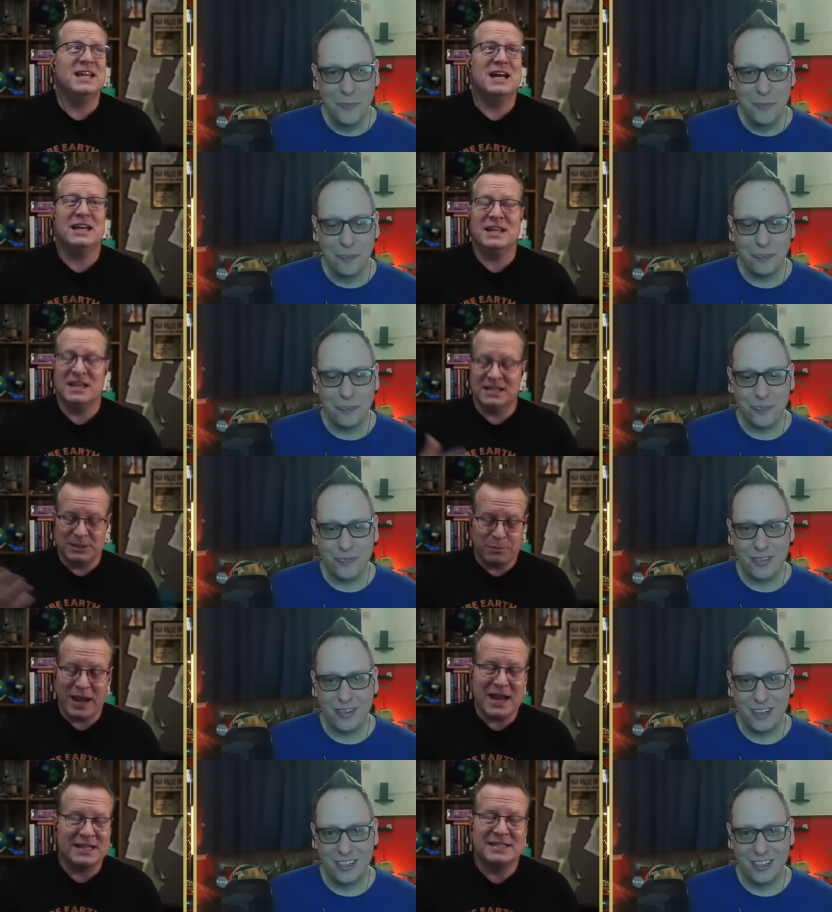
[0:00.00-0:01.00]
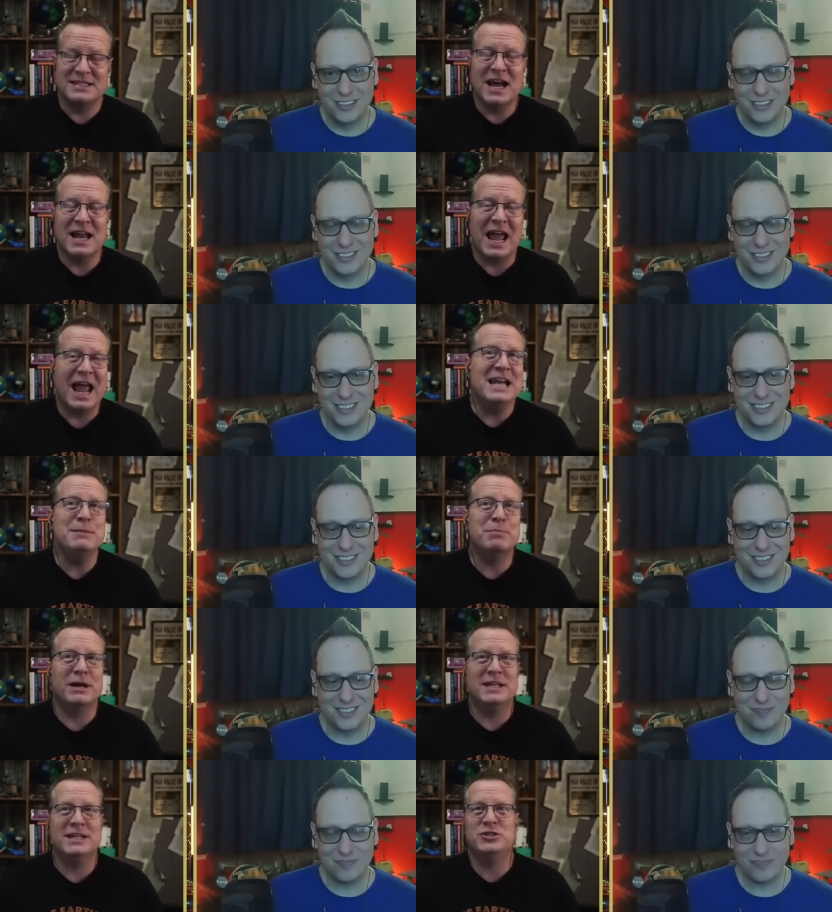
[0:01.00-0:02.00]
Speaker 1: not in a debate. It's not
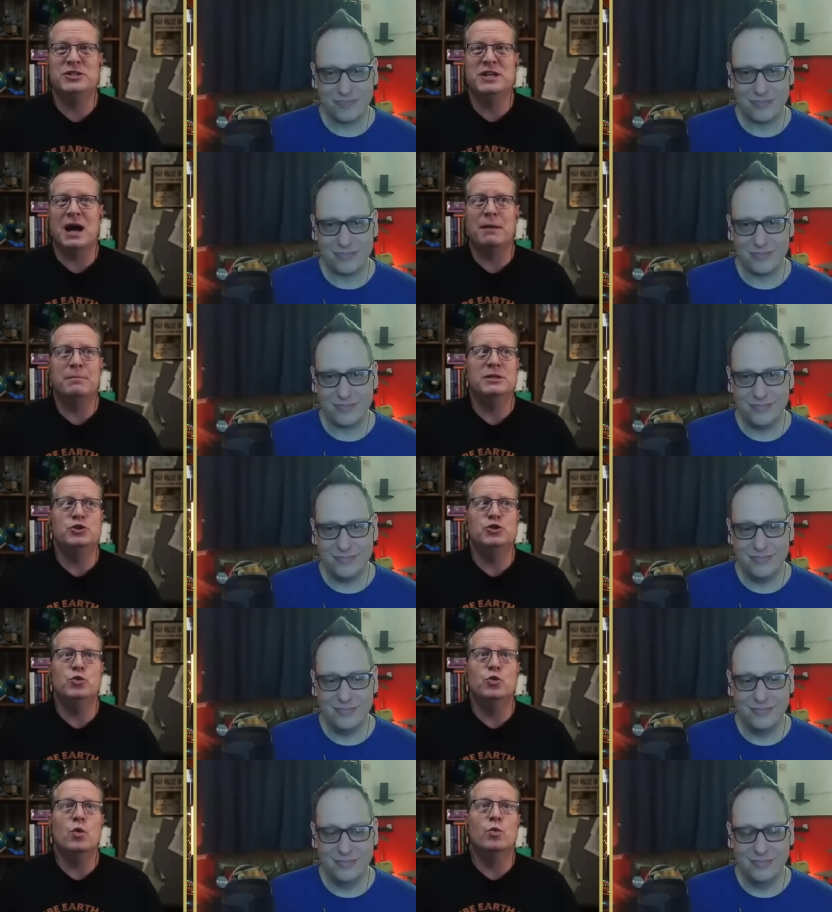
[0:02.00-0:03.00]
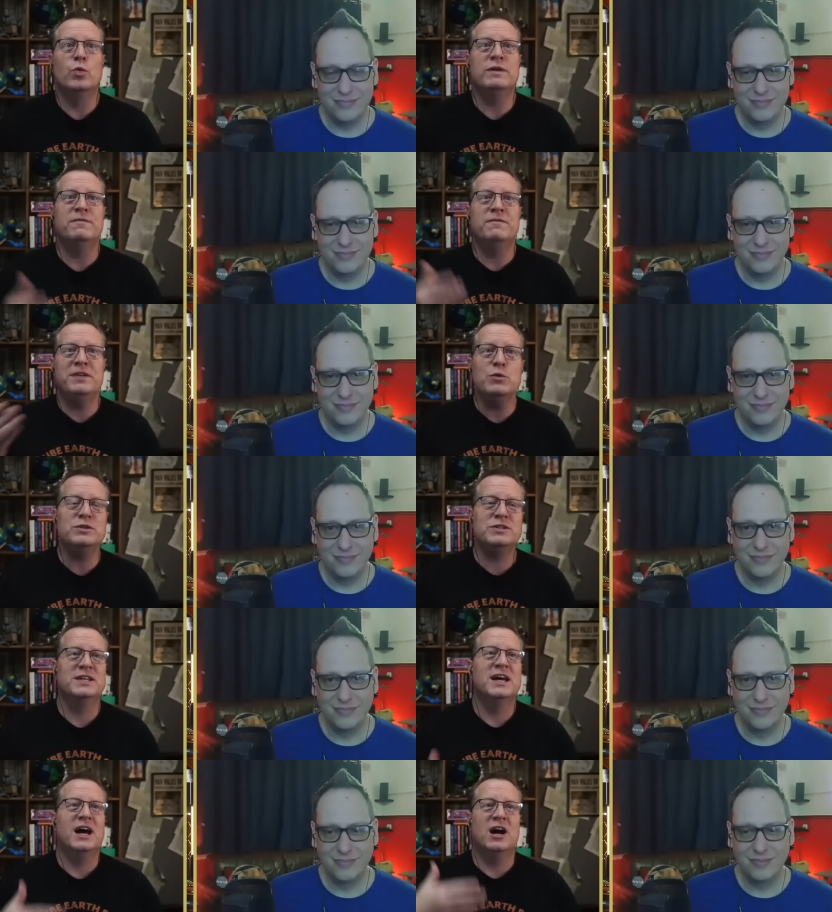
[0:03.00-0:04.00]
anybody's job to
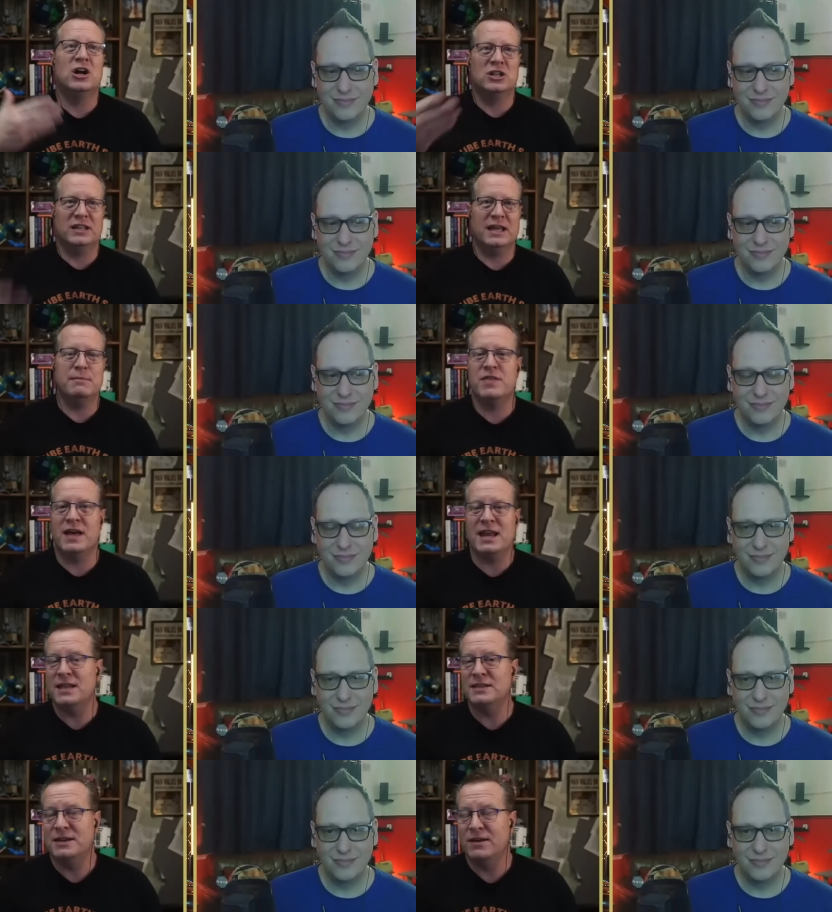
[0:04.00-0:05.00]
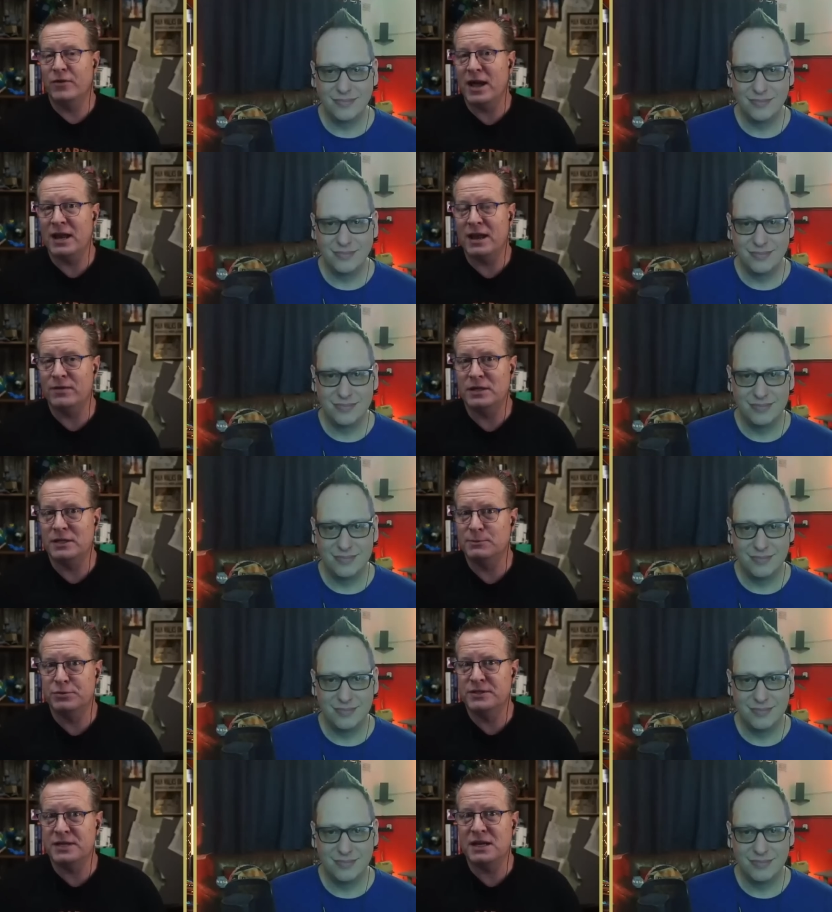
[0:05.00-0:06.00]
refute a claim that has never had
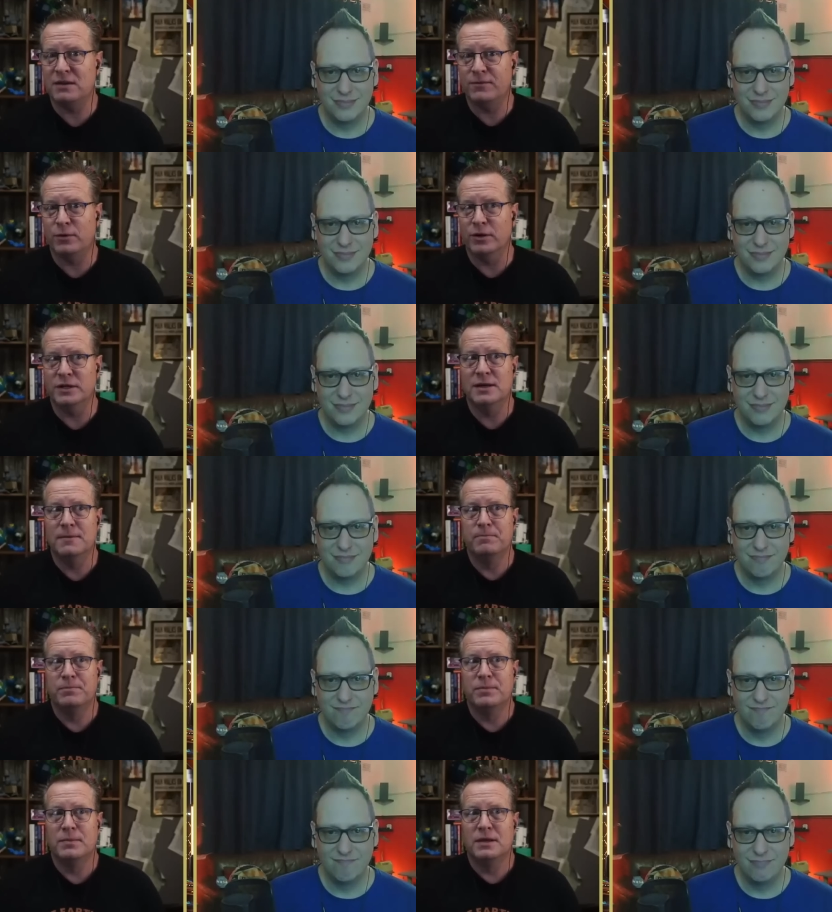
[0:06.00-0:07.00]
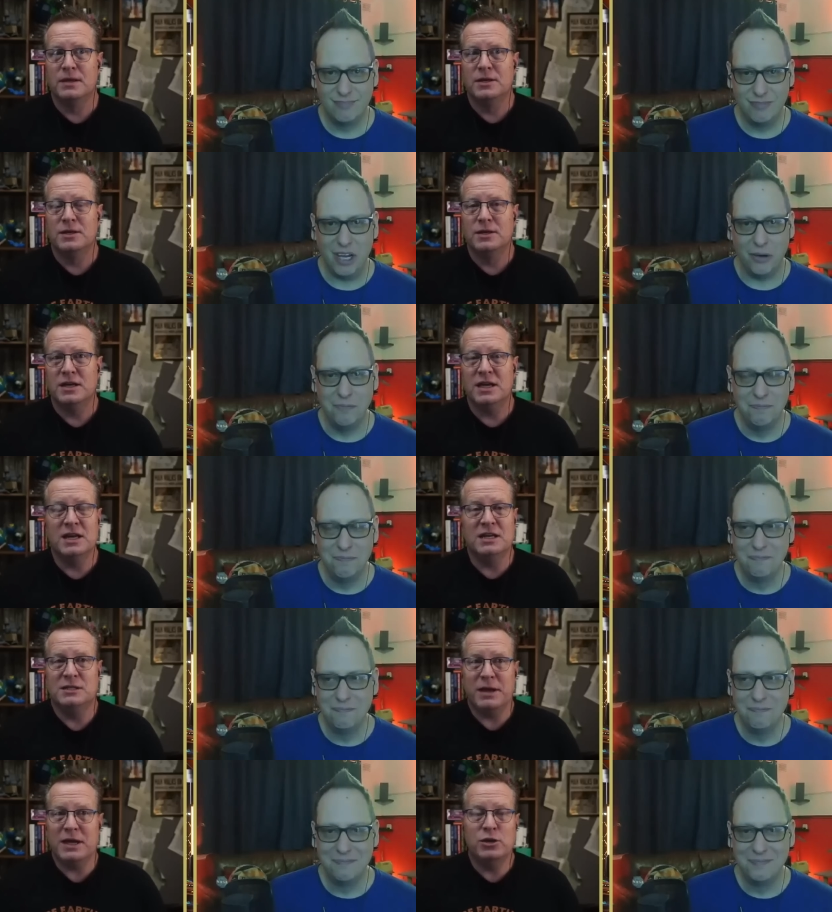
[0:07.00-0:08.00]
evidence presented for it. No. In
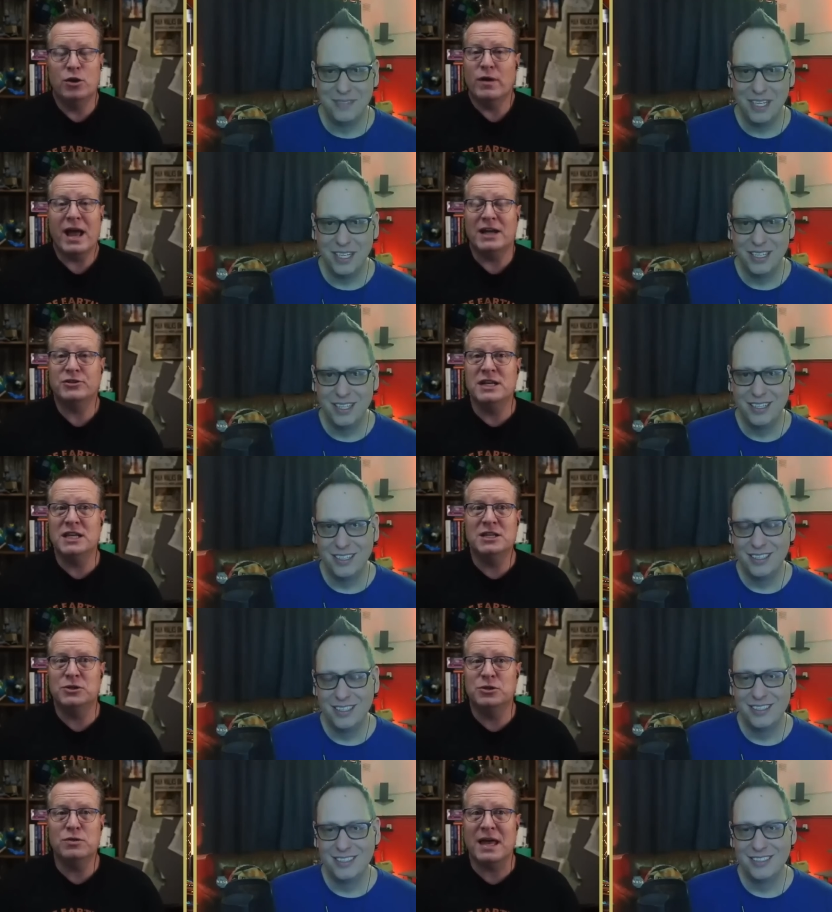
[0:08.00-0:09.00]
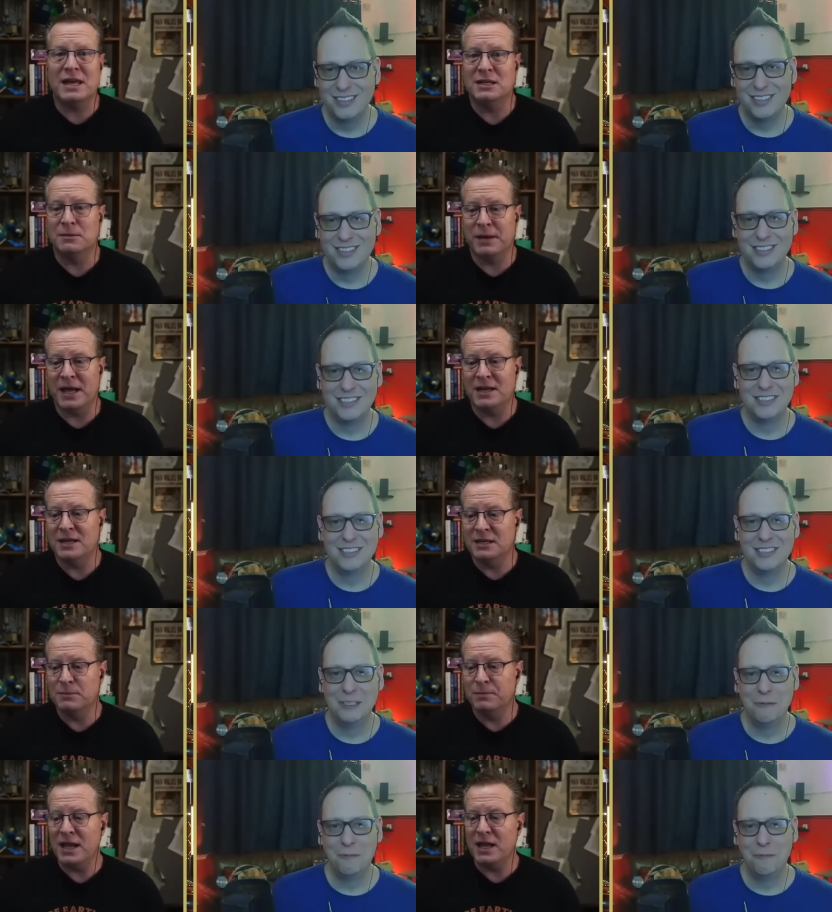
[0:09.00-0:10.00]
a debate, you don't actually need to do that in a debate. In
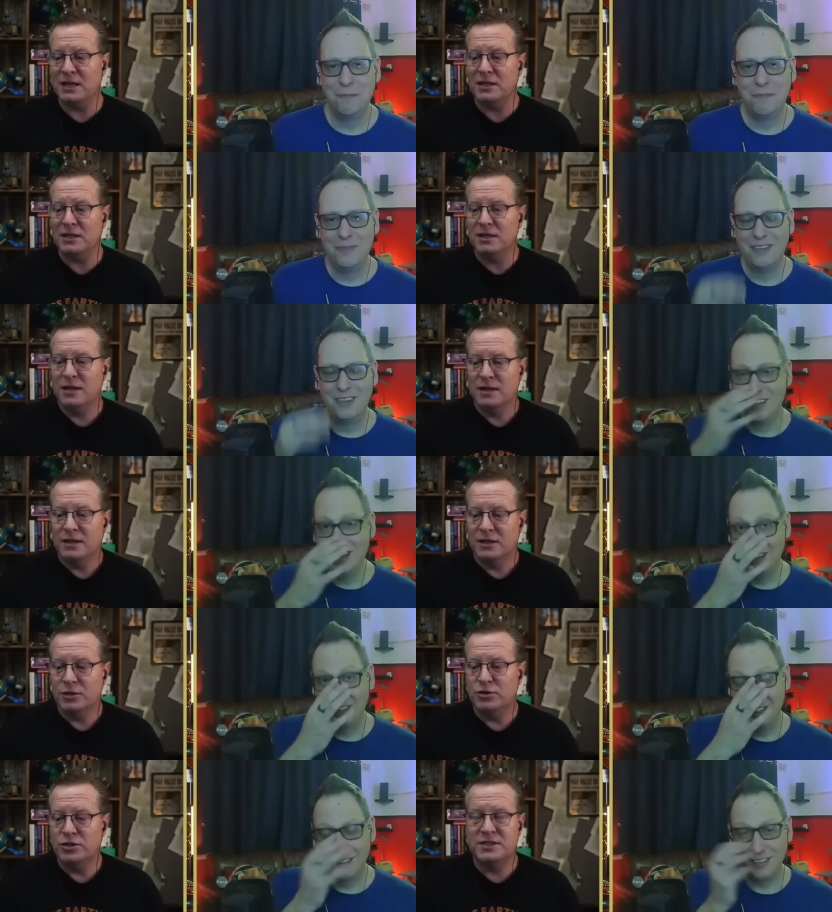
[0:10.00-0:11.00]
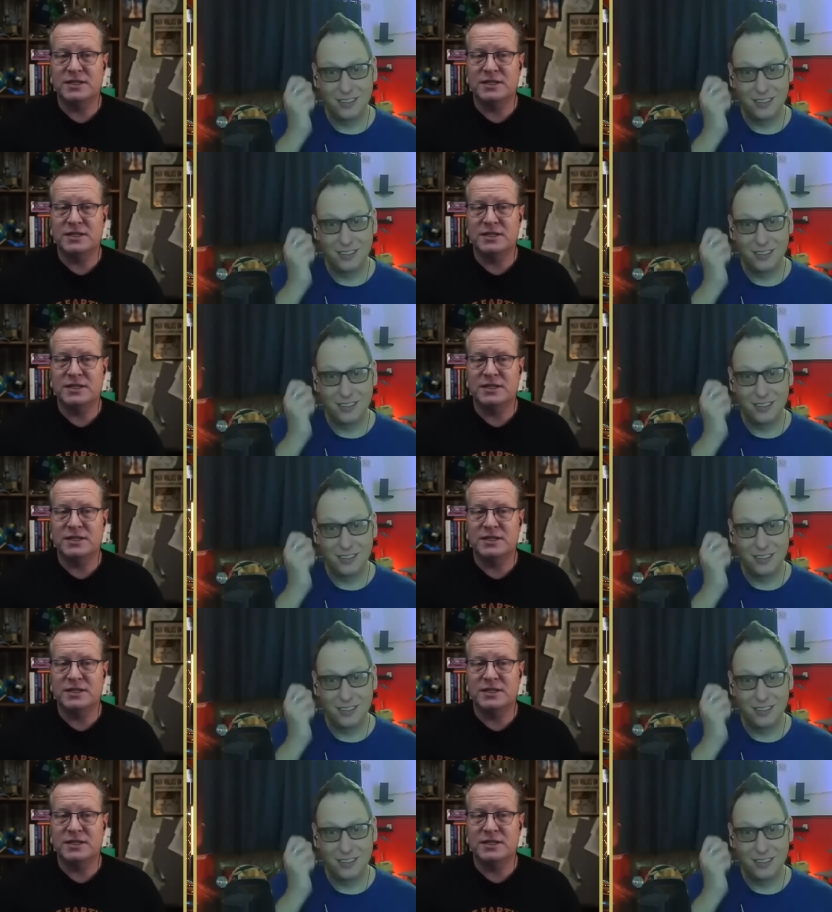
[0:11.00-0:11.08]
a debate, you just